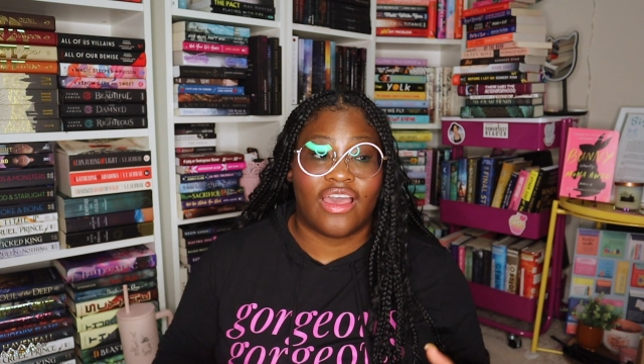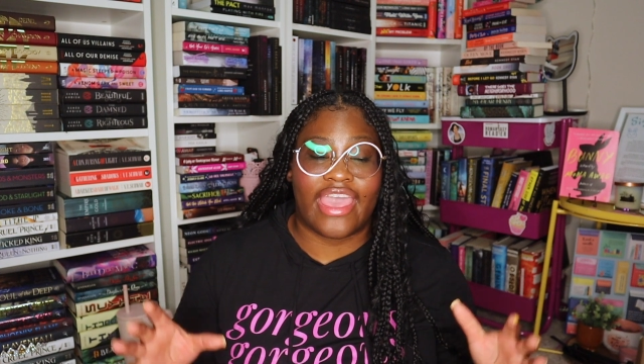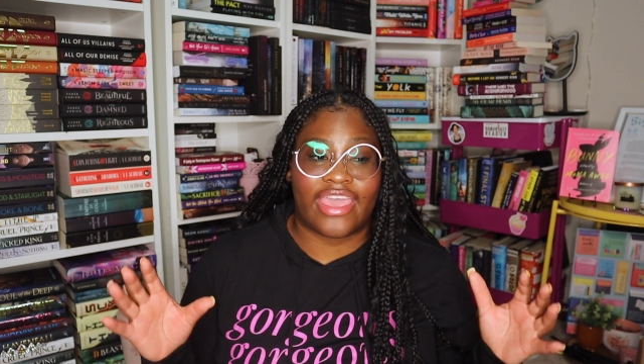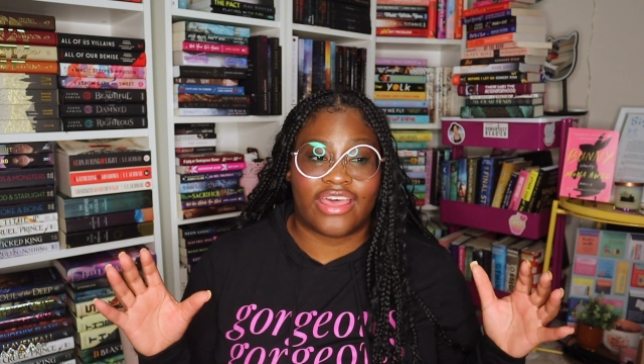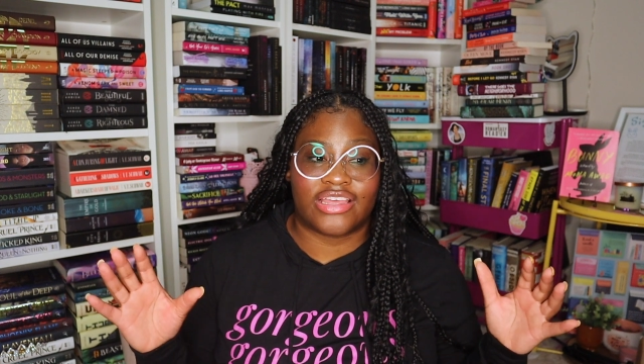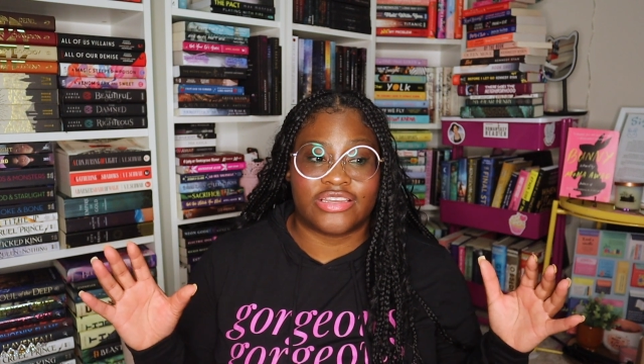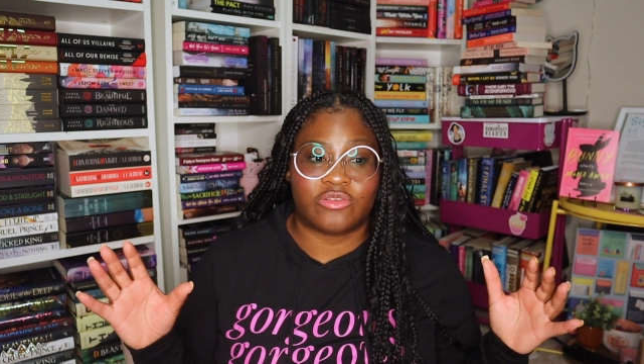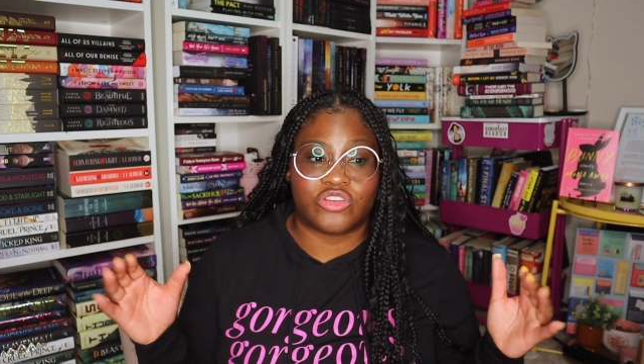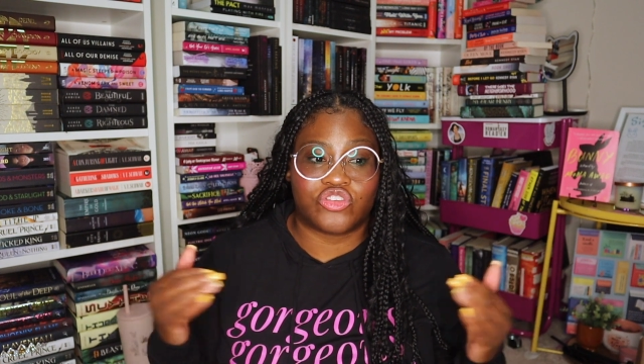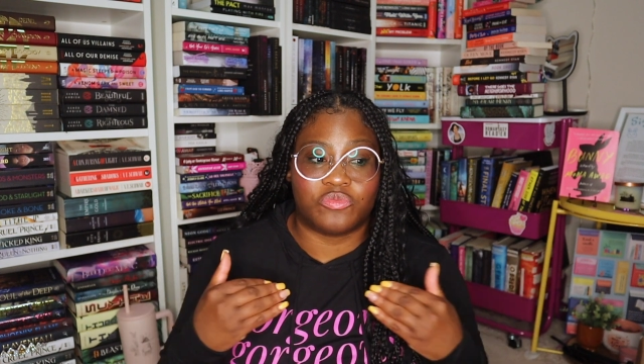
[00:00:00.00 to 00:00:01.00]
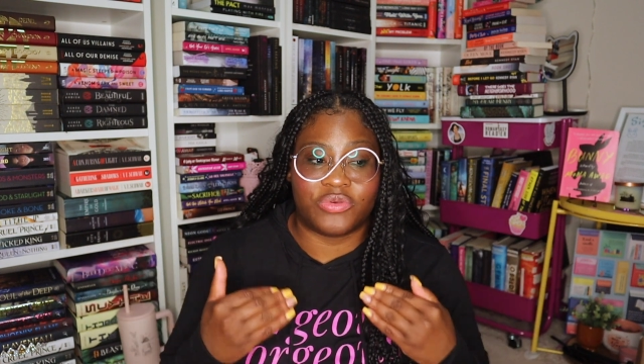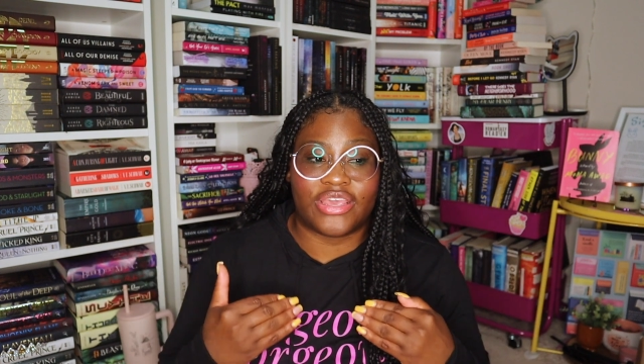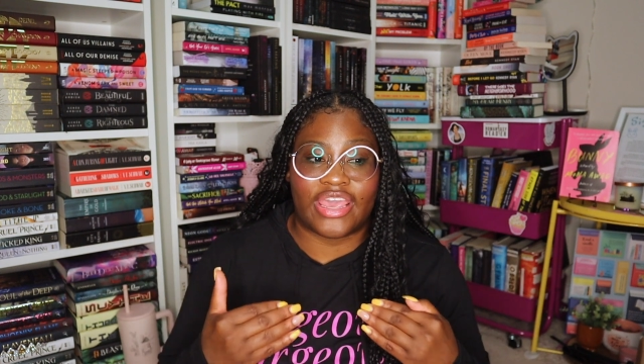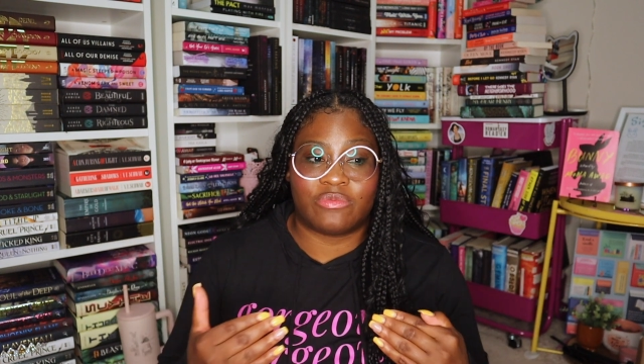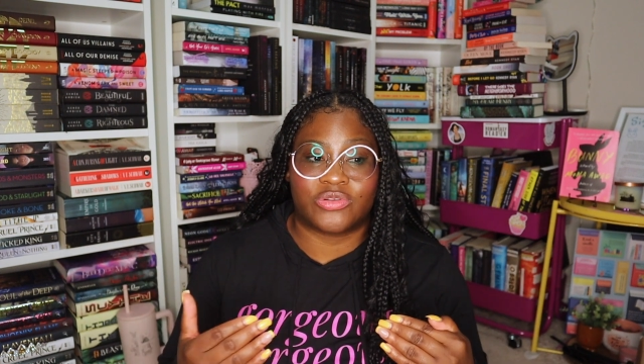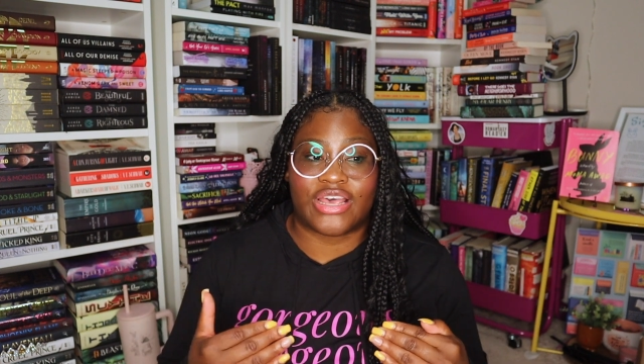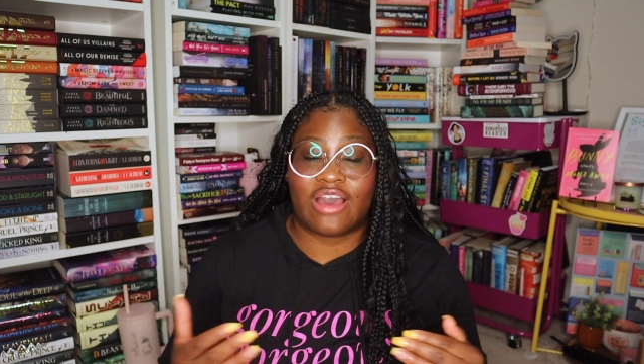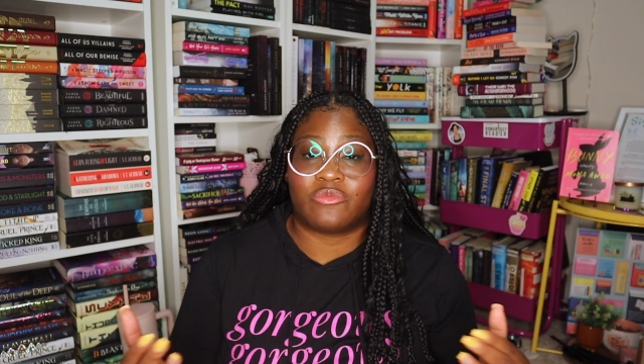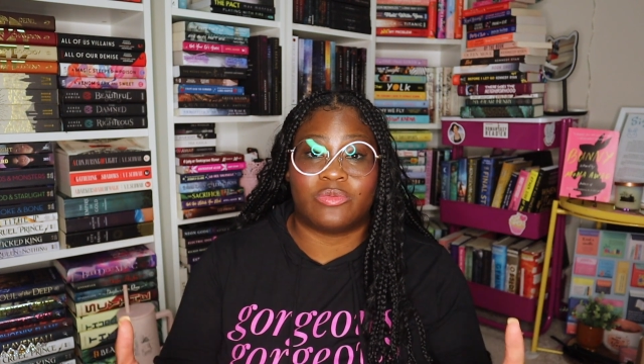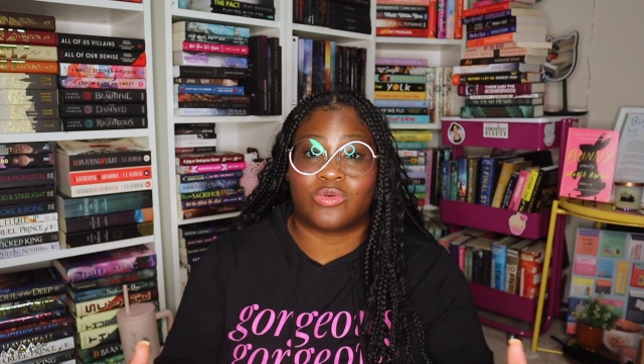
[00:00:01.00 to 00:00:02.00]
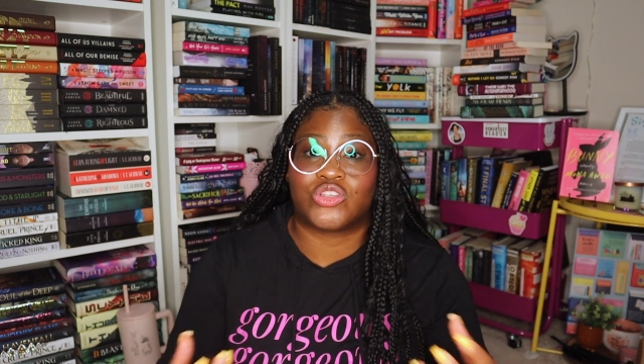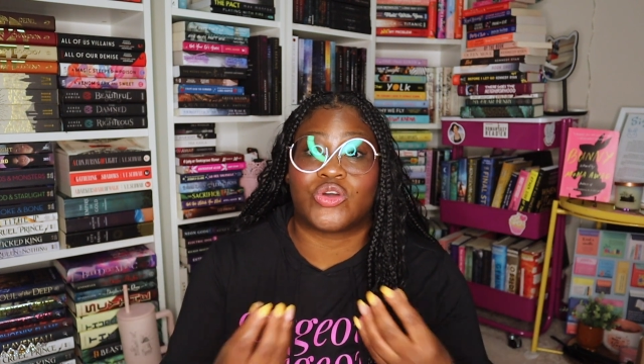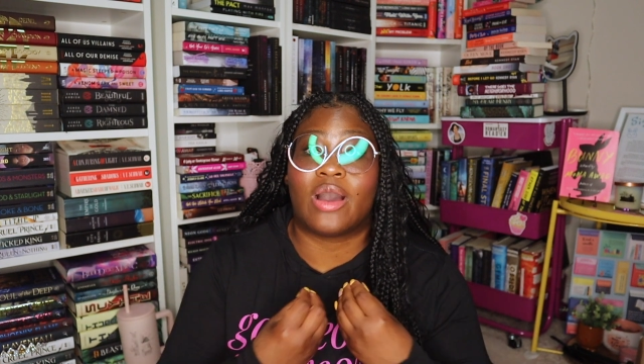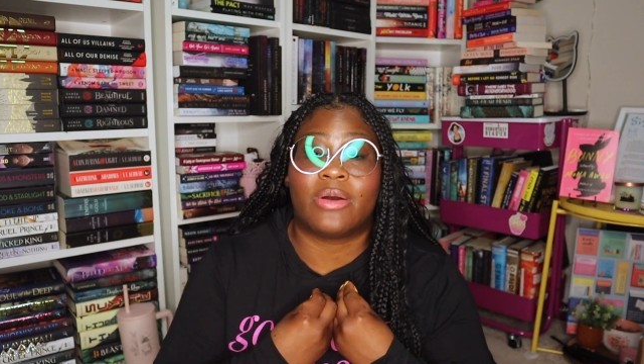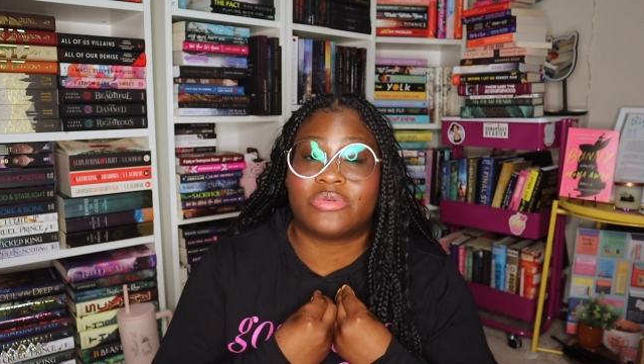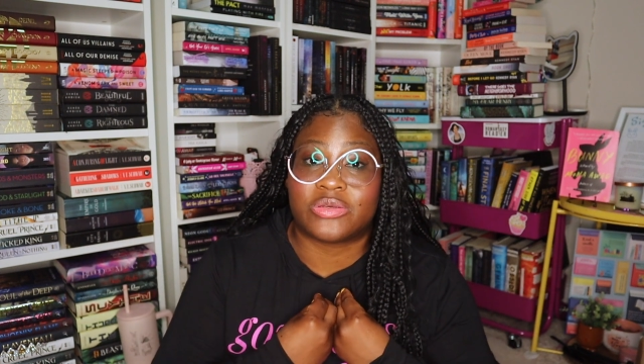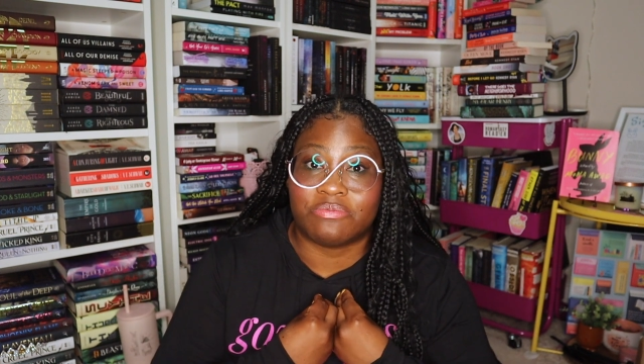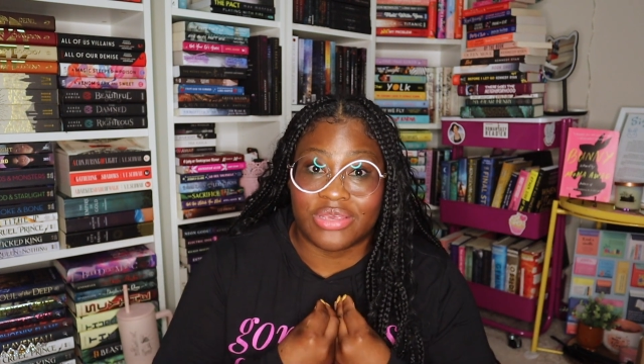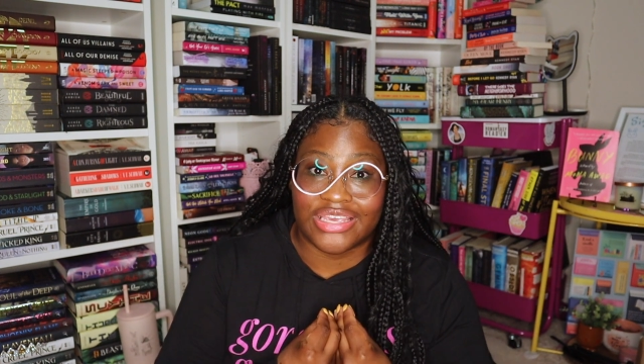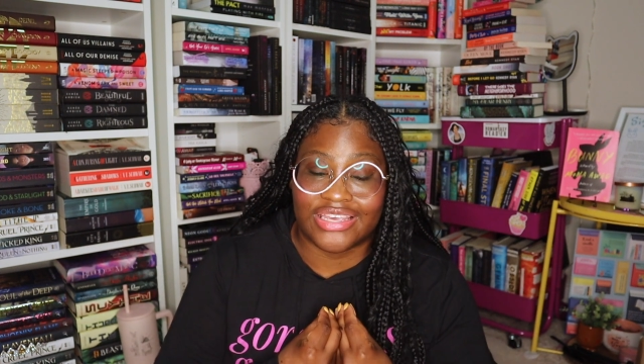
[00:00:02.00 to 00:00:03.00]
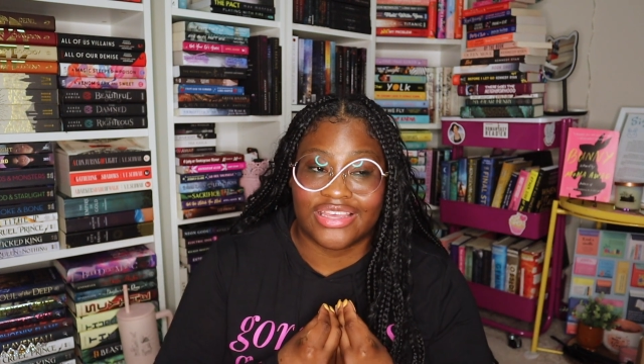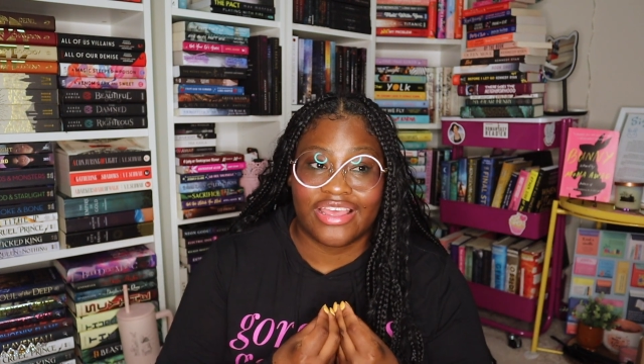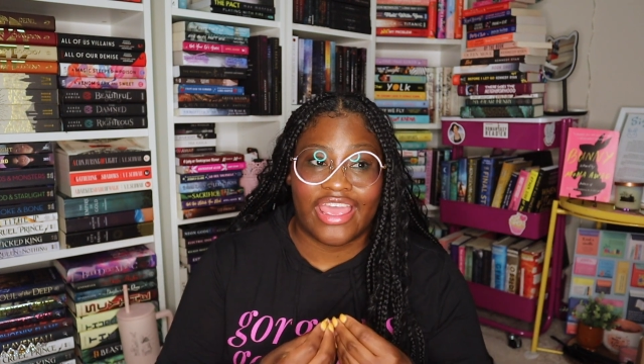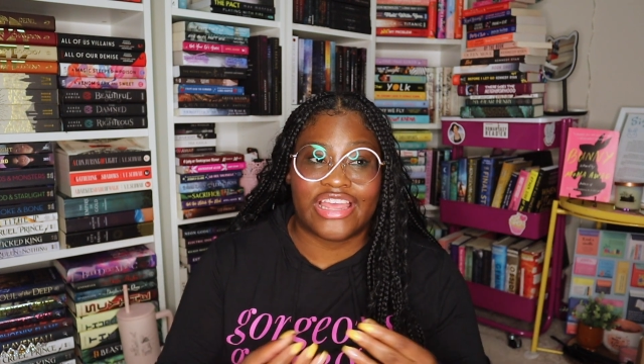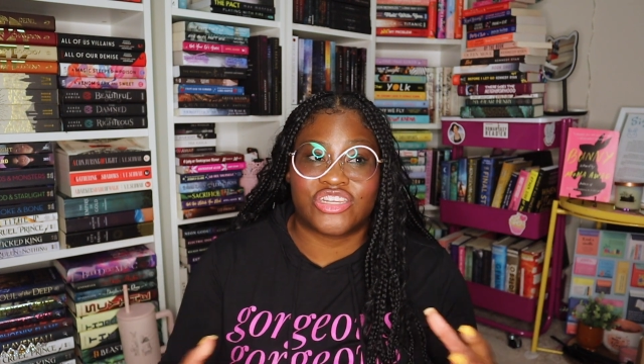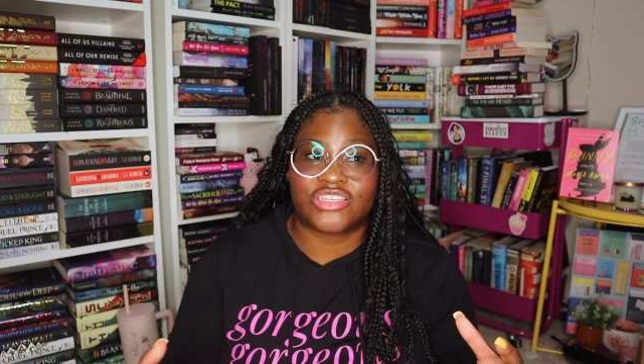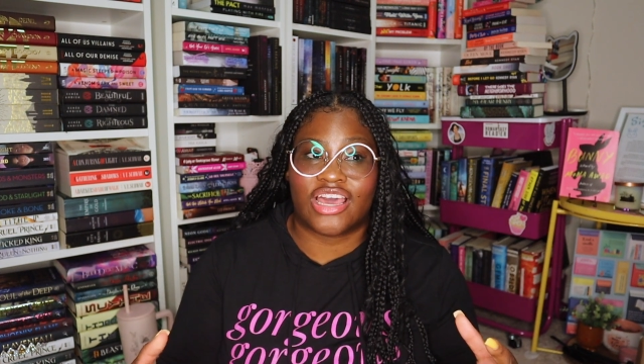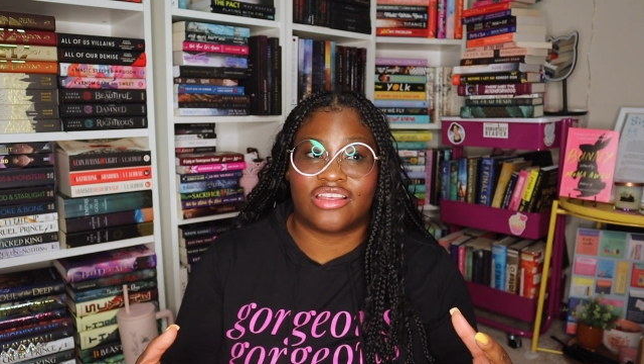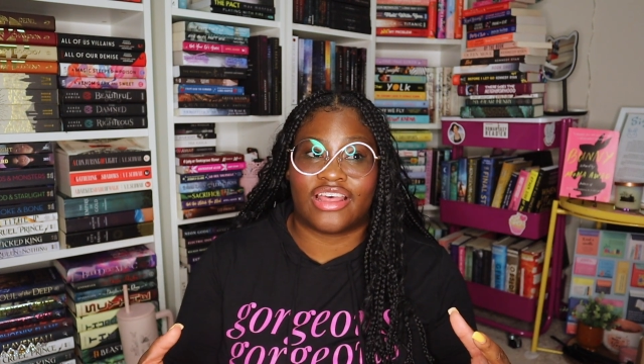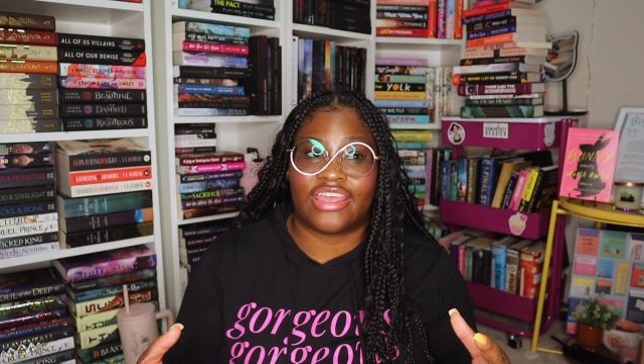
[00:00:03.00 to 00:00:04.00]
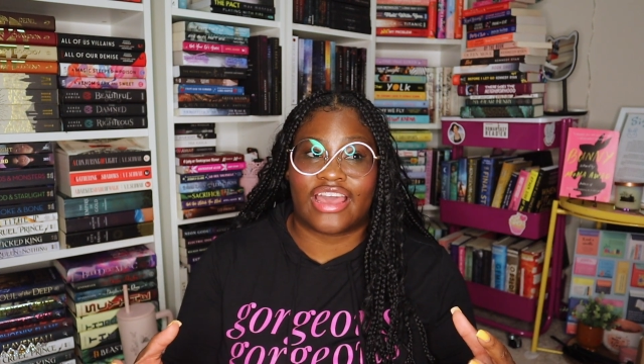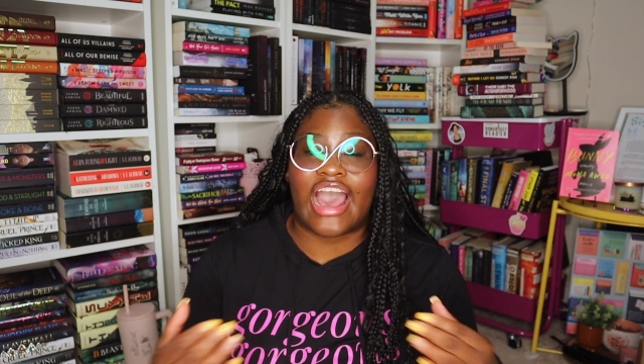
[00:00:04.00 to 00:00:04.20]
And to be able to have people to come up to me and just kind of like,